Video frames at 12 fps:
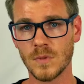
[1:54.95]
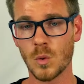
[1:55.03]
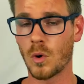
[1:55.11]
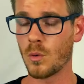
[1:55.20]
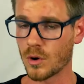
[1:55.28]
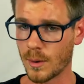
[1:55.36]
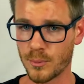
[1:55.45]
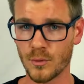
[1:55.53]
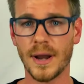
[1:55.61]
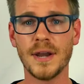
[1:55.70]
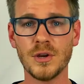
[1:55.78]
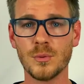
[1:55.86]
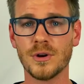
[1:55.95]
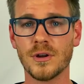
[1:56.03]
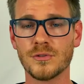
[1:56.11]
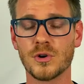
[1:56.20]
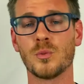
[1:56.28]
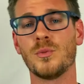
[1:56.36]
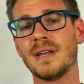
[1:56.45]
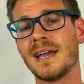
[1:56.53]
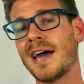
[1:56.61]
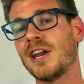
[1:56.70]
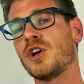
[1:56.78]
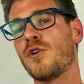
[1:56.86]
Well, we're a brand new realtor. We
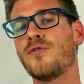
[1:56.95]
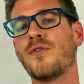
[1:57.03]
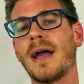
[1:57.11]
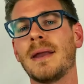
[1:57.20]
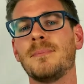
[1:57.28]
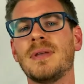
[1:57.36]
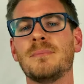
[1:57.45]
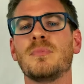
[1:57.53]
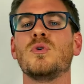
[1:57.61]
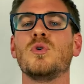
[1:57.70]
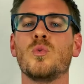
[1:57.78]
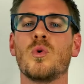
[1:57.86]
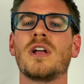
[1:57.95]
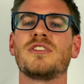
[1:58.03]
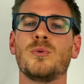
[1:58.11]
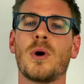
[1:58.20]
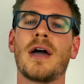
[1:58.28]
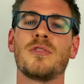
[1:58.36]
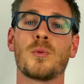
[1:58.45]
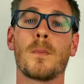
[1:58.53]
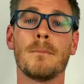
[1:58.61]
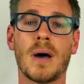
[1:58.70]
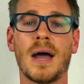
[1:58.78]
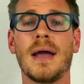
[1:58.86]
got to go find people who want to either
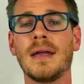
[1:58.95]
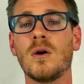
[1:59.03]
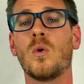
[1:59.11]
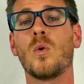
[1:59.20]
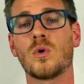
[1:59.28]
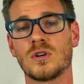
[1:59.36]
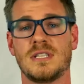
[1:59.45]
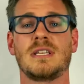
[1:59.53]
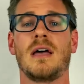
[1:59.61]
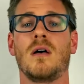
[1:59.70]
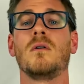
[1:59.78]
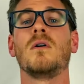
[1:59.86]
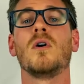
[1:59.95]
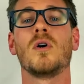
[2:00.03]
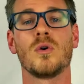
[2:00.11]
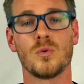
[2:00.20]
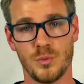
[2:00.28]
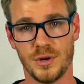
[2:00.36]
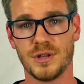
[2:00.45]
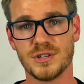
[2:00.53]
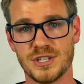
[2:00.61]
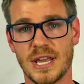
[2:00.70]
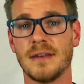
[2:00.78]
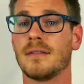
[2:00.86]
buy or sell real
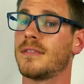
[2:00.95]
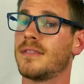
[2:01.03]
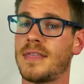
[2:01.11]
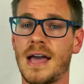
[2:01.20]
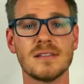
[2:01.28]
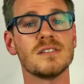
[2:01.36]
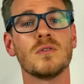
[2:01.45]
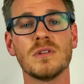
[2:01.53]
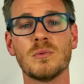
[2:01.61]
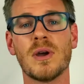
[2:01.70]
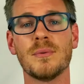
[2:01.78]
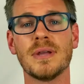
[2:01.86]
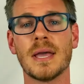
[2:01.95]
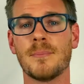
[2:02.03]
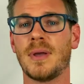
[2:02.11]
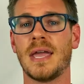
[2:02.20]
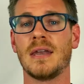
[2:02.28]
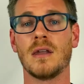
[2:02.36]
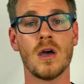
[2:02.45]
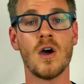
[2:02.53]
estate. That's the only way we get paid.